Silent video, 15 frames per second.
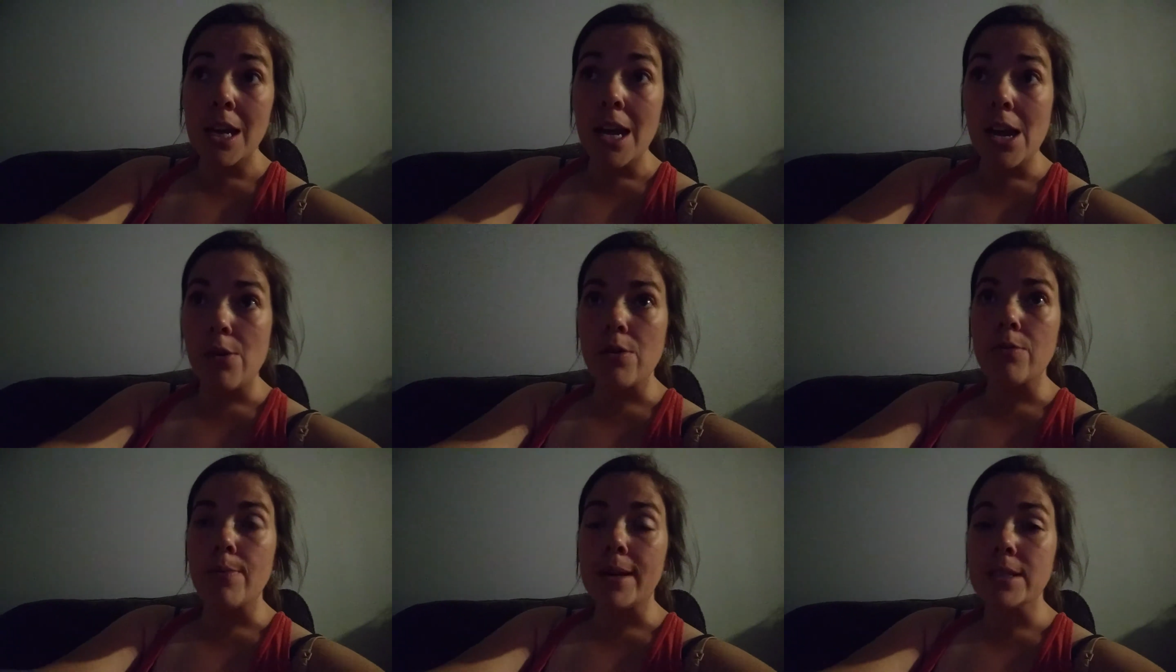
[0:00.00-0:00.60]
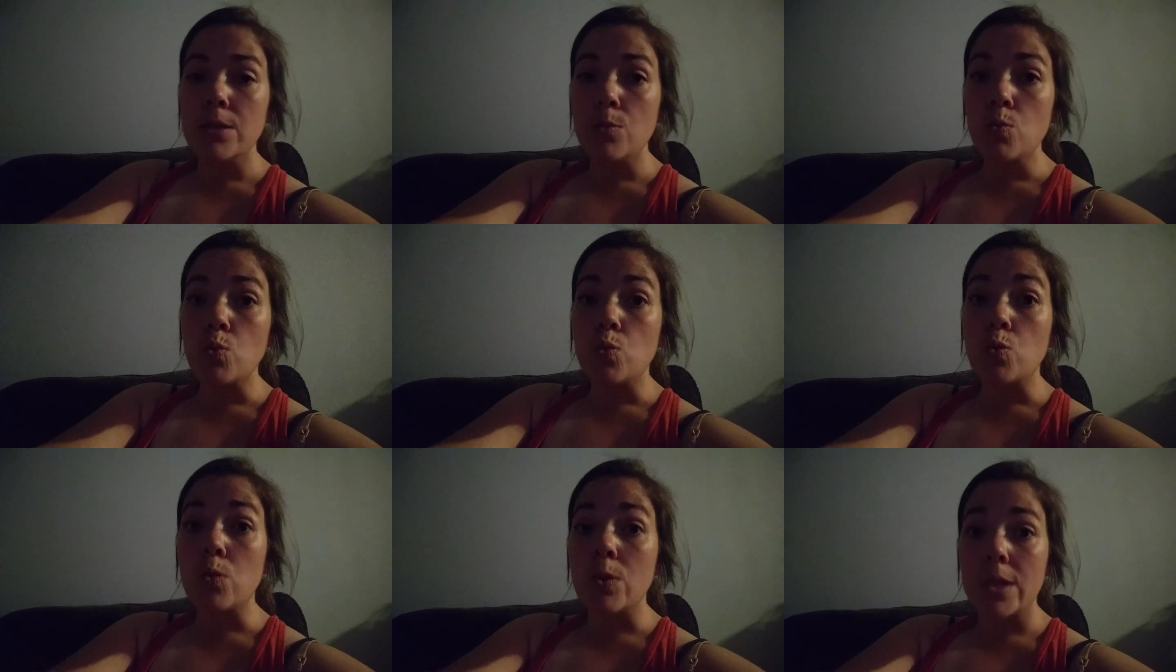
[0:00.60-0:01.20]
and we've made some
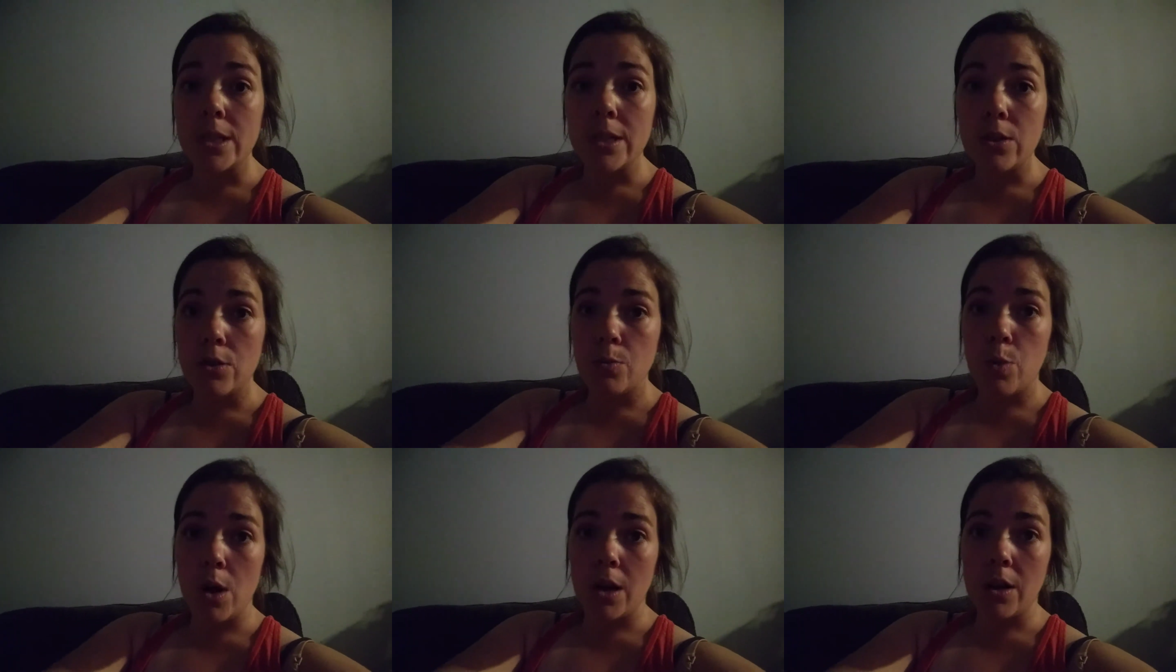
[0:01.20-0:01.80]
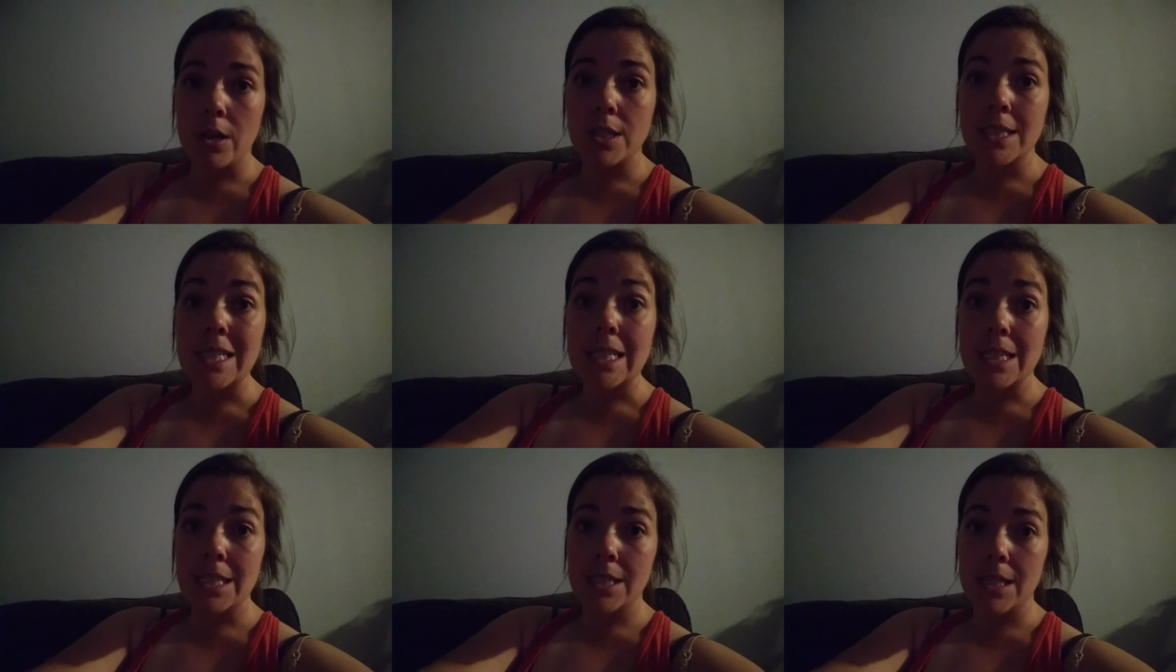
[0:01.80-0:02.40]
really good progress
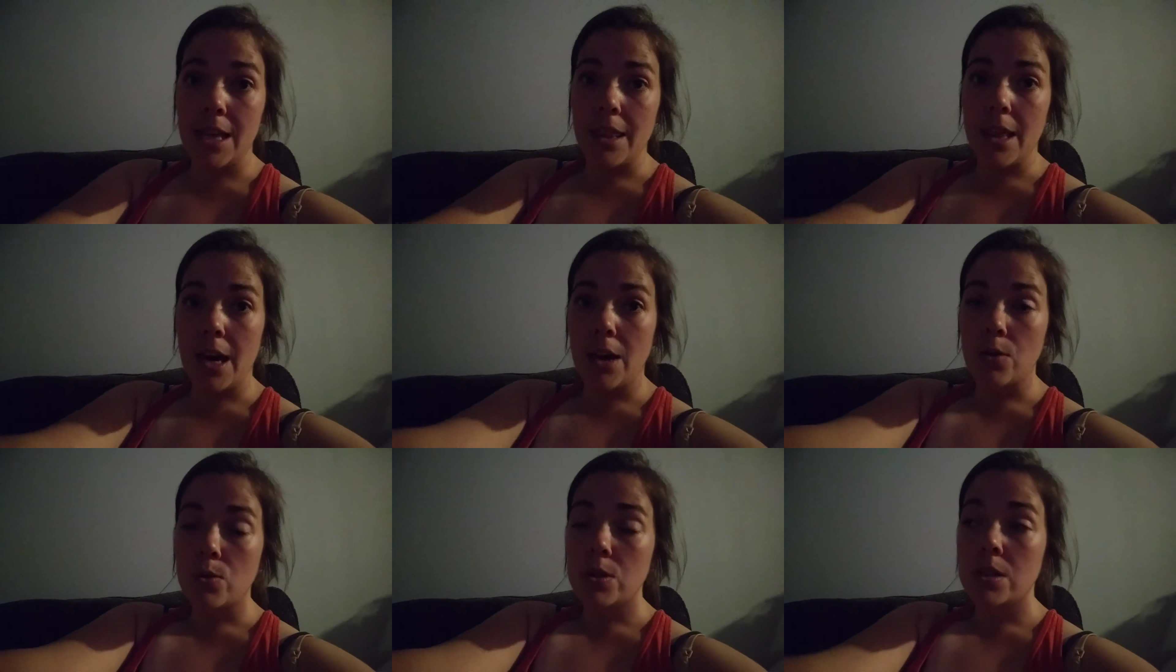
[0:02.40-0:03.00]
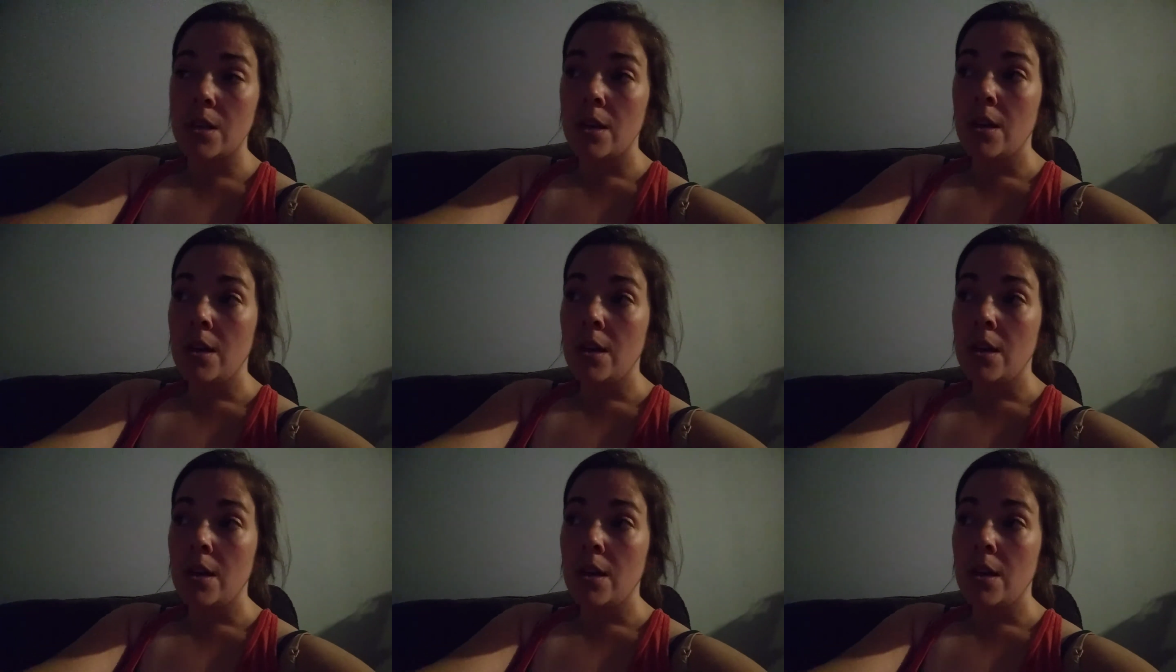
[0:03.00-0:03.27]
inside the house.